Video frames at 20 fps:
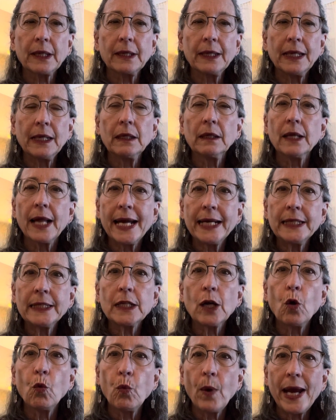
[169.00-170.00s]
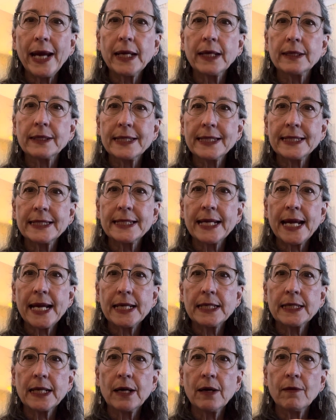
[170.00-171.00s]
enlightened, awakened
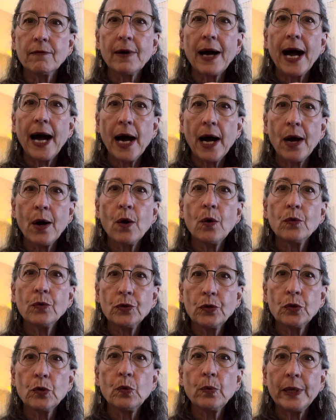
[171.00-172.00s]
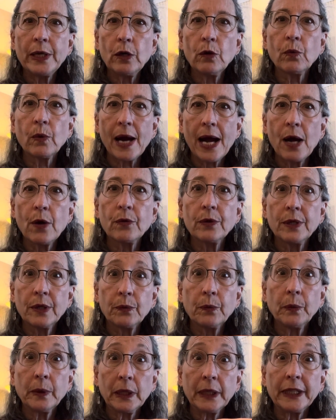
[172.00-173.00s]
state of how do we ground
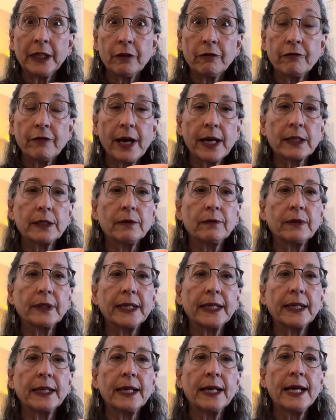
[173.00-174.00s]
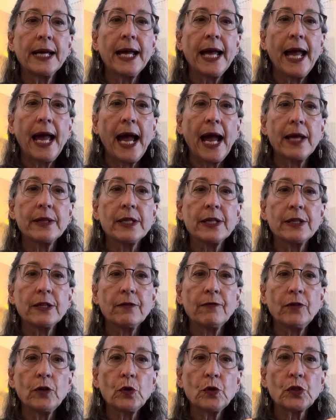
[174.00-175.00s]
really effectively. And then the
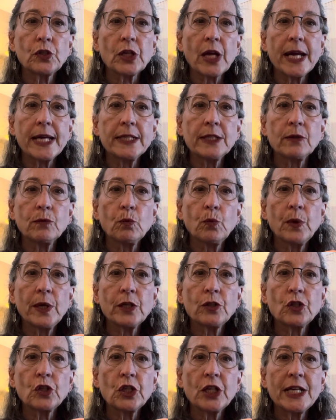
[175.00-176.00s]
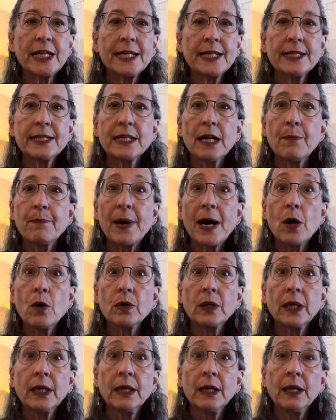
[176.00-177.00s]
fuchsite, which is about
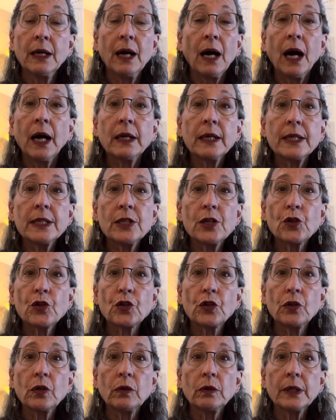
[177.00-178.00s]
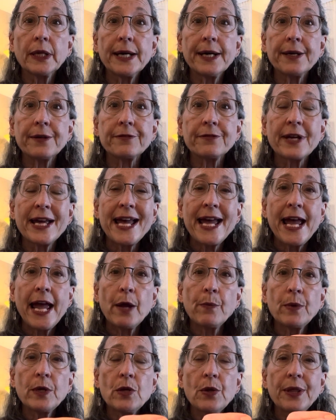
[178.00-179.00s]
unconditional love.
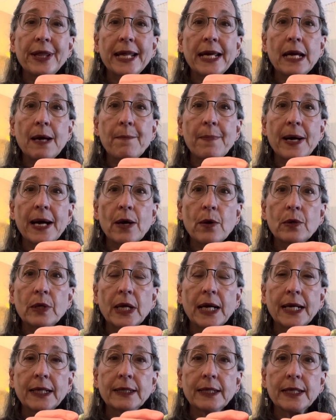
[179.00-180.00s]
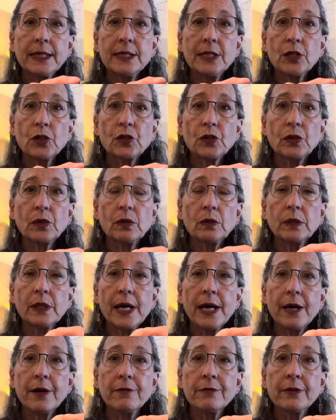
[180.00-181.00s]
And when you think about unconditional
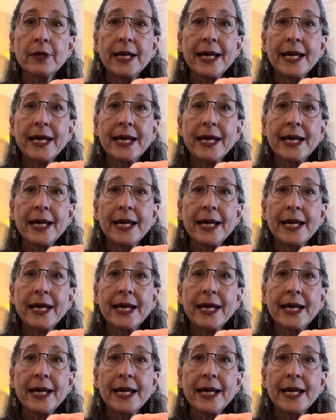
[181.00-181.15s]
love,